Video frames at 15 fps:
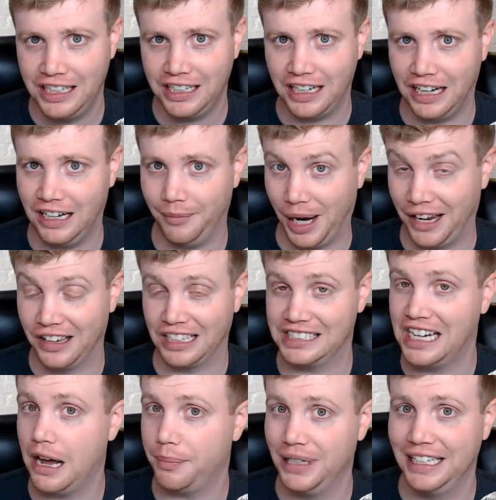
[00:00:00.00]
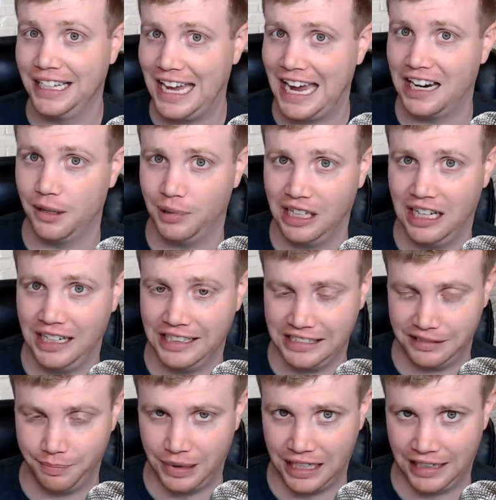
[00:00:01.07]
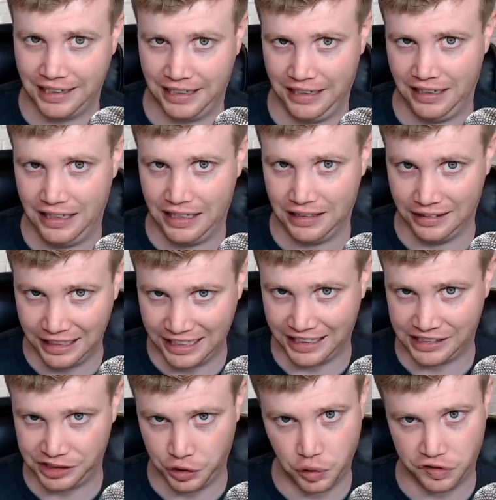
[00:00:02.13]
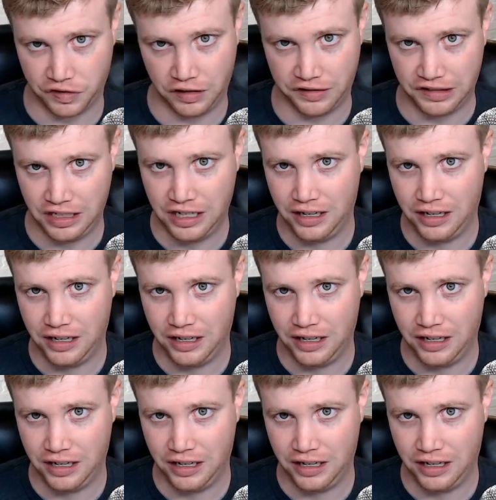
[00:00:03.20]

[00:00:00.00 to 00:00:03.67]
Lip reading: And it's not being cannibalized by Linux users.